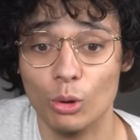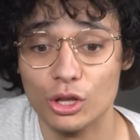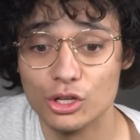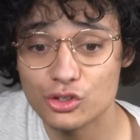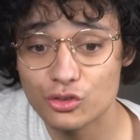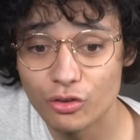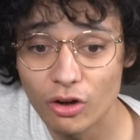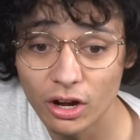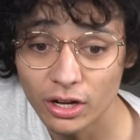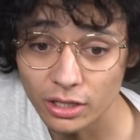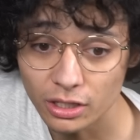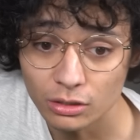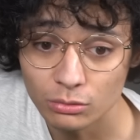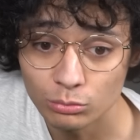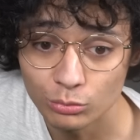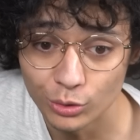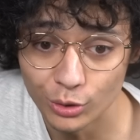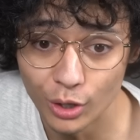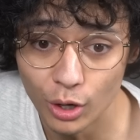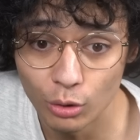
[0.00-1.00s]
It's funny,
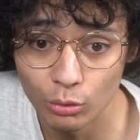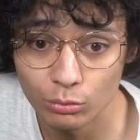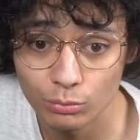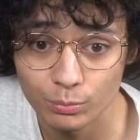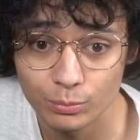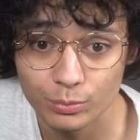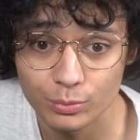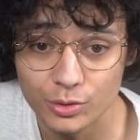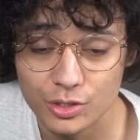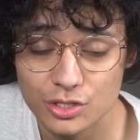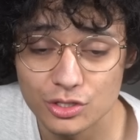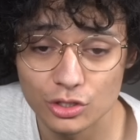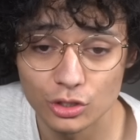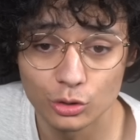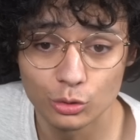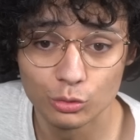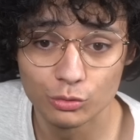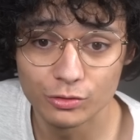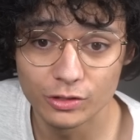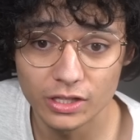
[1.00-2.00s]
you know? This is a
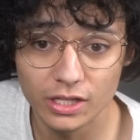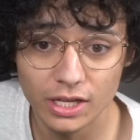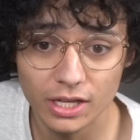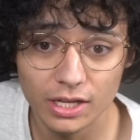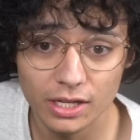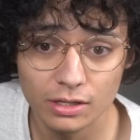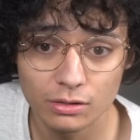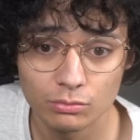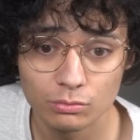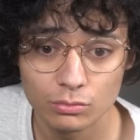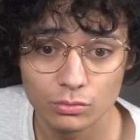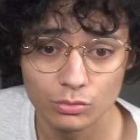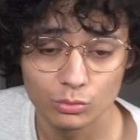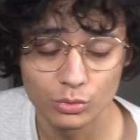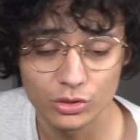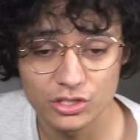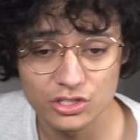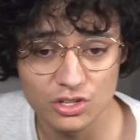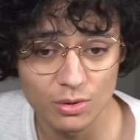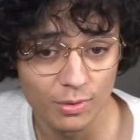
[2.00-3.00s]
goofy kid
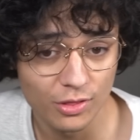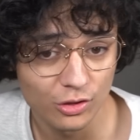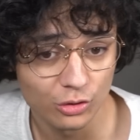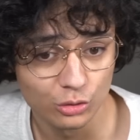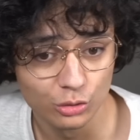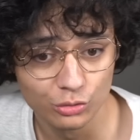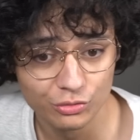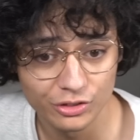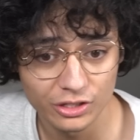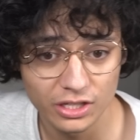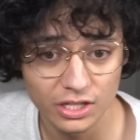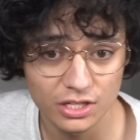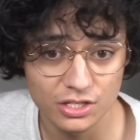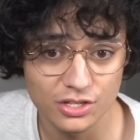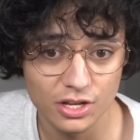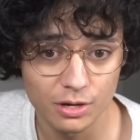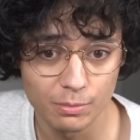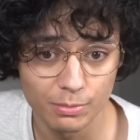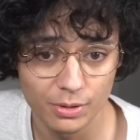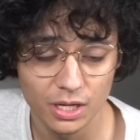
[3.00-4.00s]
with some other goofy kids
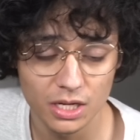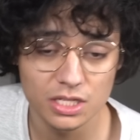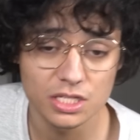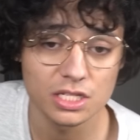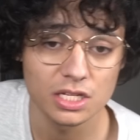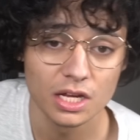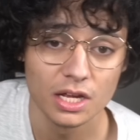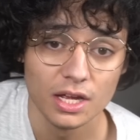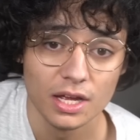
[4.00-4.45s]
on a bus,